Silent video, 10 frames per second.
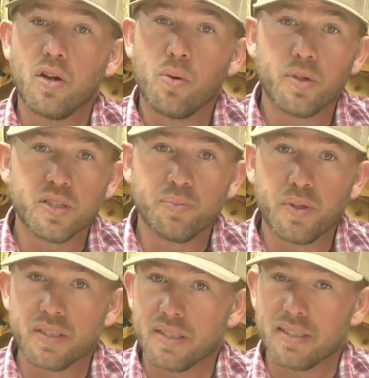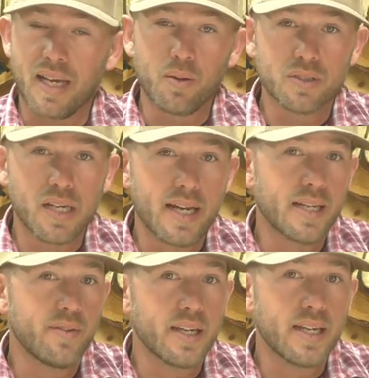nobody's business. I was not
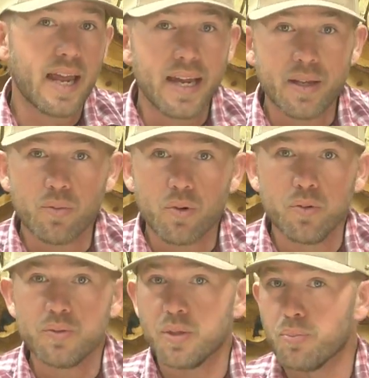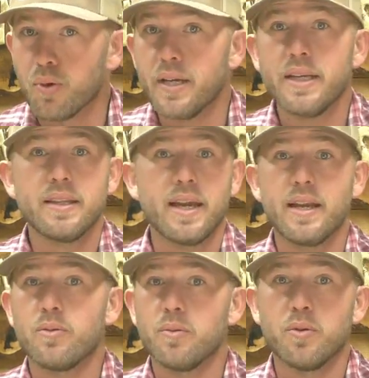giving it any room to breathe,
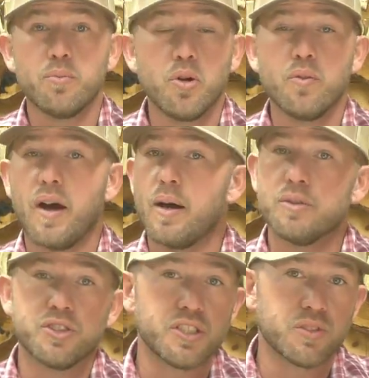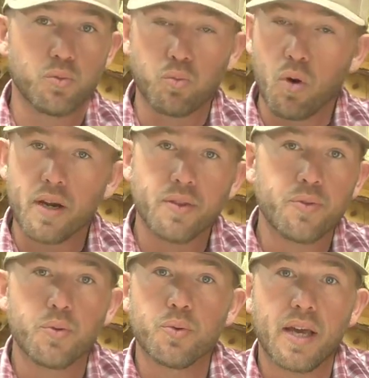any room to move. I was just running
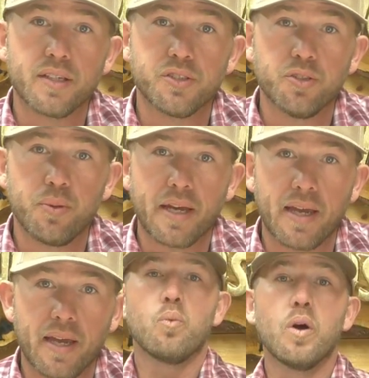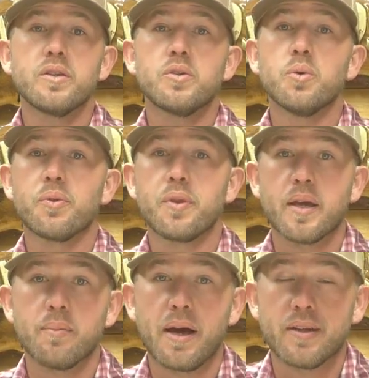through that two by eight. One cool
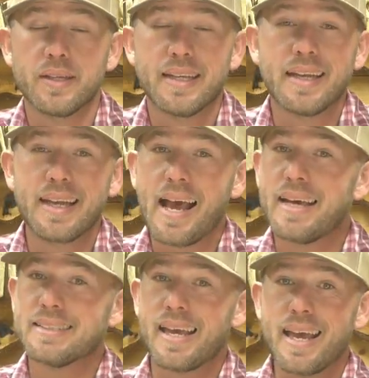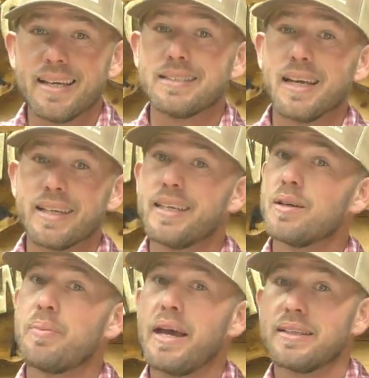thing about it, it has
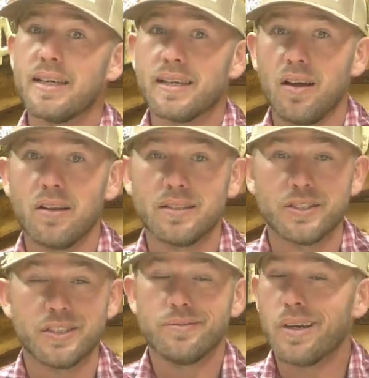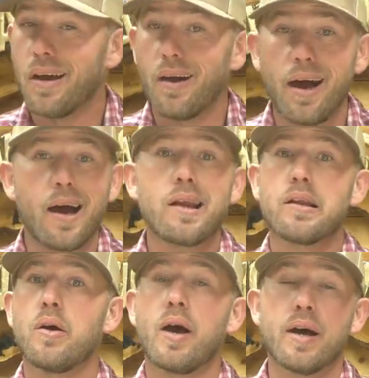anti-kickback technology. Now, I
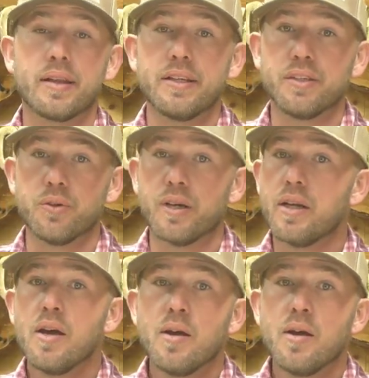don't know how they do it,